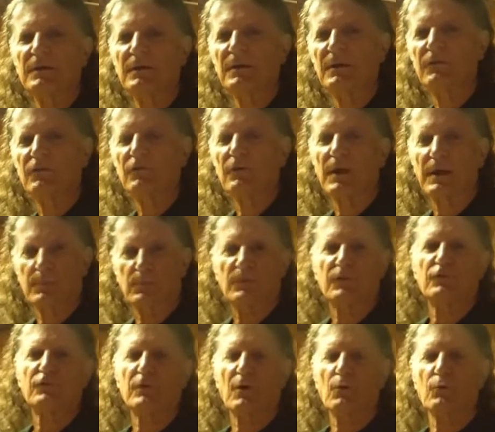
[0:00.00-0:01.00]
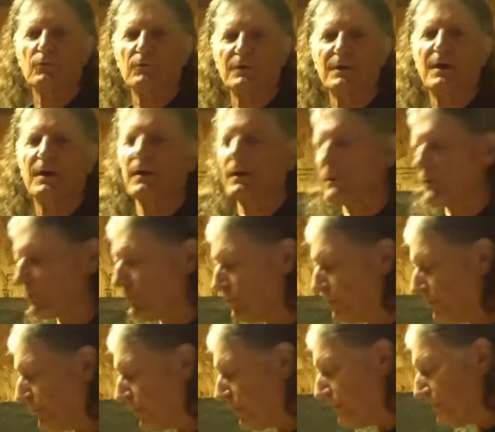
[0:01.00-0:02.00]
It's limestone
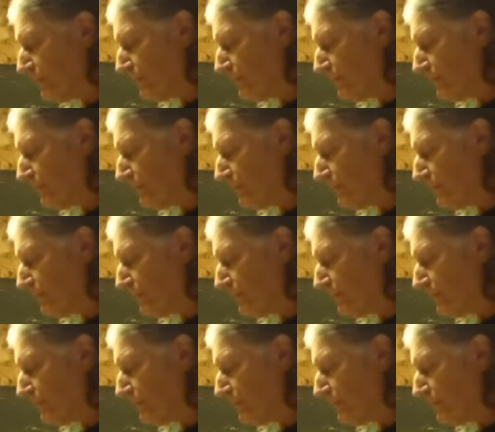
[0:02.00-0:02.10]
concrete.